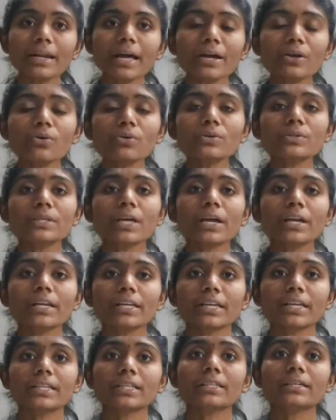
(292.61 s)

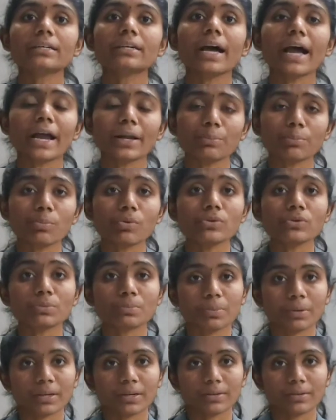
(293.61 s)
dioxide in the
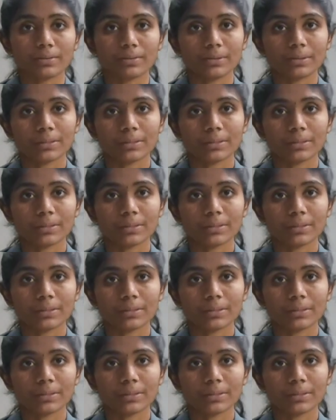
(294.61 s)
atmosphere.